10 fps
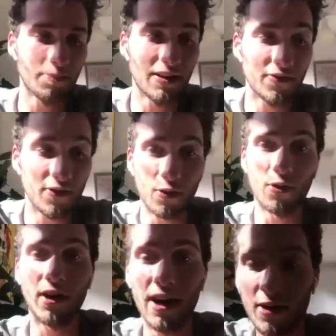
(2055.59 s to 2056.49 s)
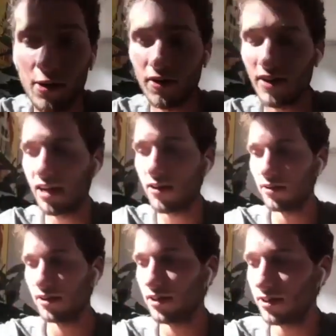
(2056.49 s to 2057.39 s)
myth, or how
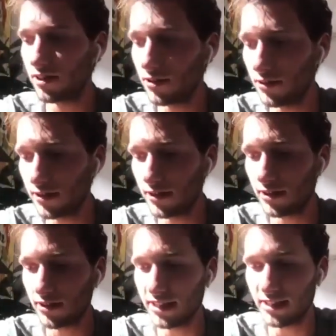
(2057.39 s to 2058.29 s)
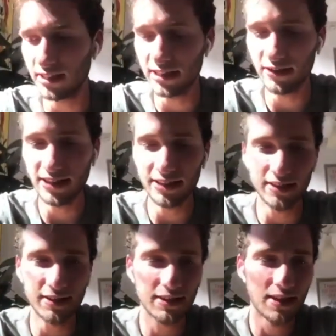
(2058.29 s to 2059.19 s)
the Dutch soldiers treated
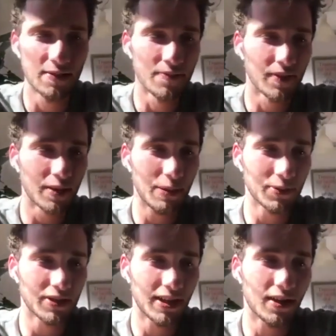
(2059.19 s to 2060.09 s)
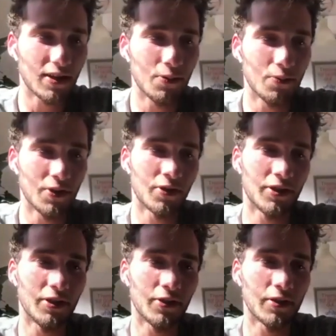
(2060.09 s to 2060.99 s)
Indonesians, people say, "Oh,
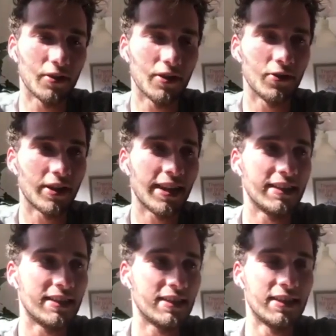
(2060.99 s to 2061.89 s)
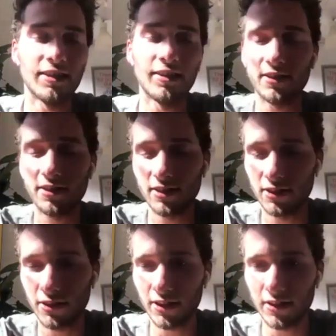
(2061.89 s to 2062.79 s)
you're against the Dutch.
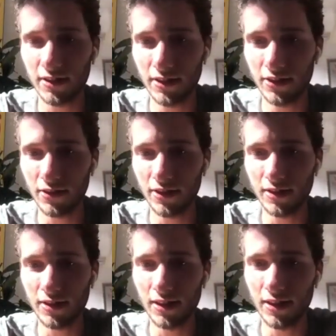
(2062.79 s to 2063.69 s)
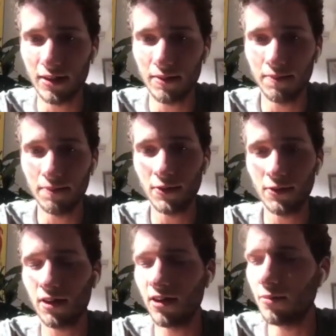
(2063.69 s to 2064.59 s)
You're
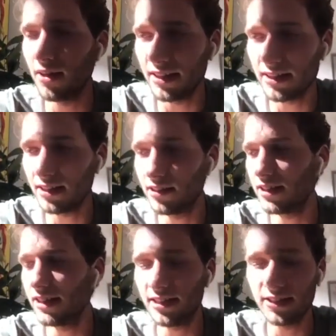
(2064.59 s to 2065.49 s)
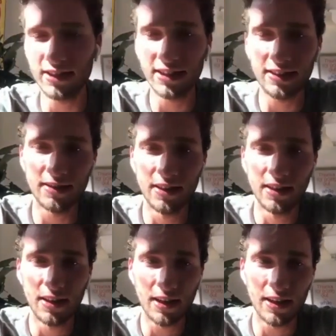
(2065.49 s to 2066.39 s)
globalist. You're this. You're that.
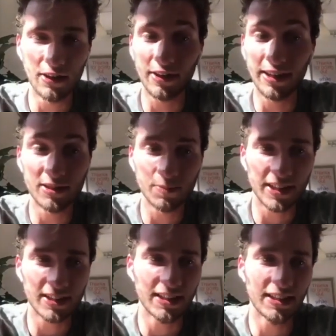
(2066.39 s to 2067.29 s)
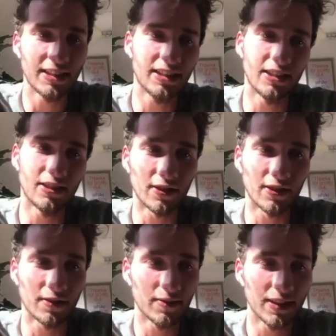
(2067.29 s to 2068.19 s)
You're against Brexit.
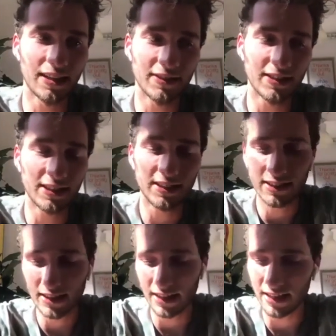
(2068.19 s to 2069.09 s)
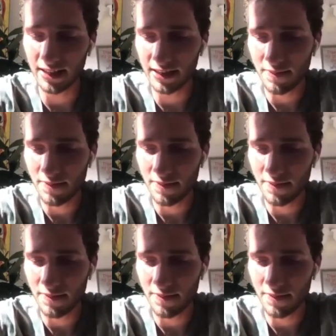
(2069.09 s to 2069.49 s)
You're leftist." And